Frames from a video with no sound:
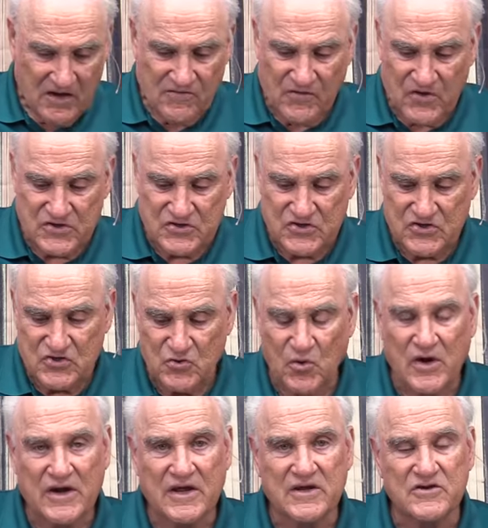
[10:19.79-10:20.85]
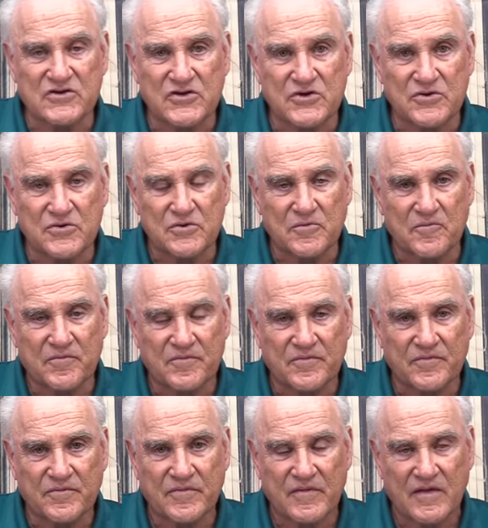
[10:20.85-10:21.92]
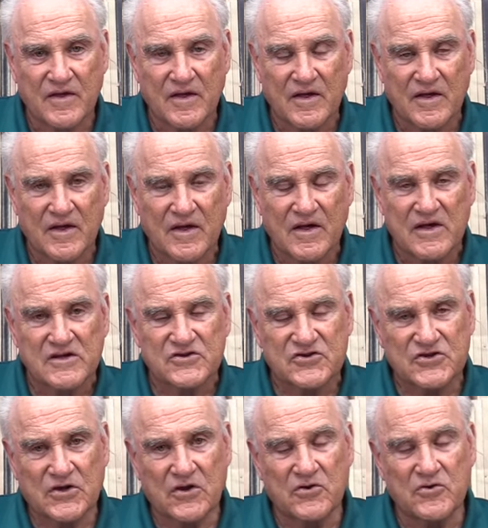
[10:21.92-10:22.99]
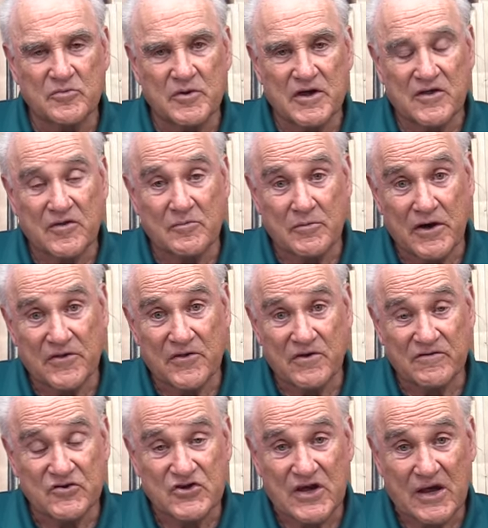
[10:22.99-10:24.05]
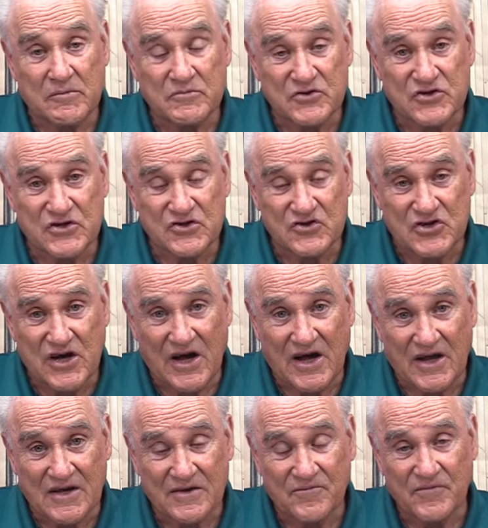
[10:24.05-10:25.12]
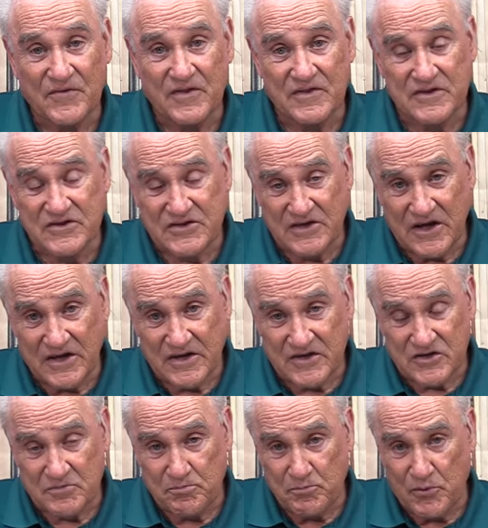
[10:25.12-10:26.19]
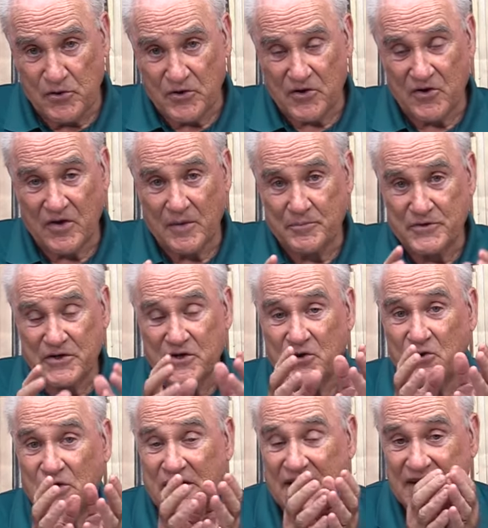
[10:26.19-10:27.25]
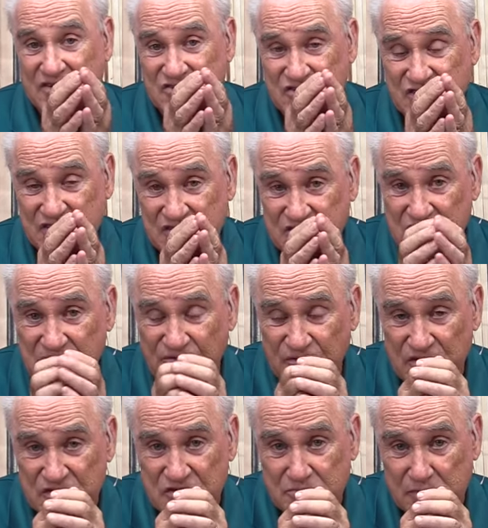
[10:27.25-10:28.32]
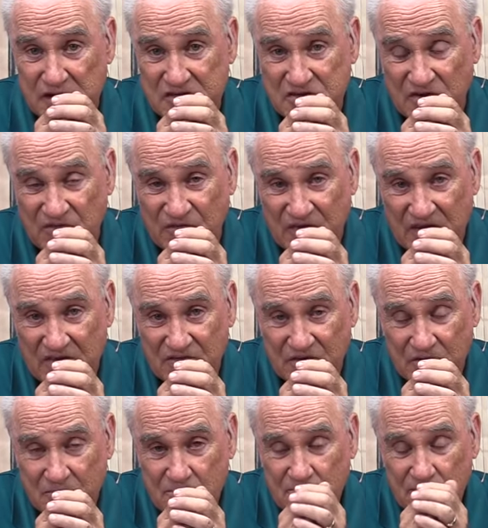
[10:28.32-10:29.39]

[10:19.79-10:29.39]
and verses 20 and 2, Salome, the mother of James and John, the sons put her up to go and ask Jesus for a special favor.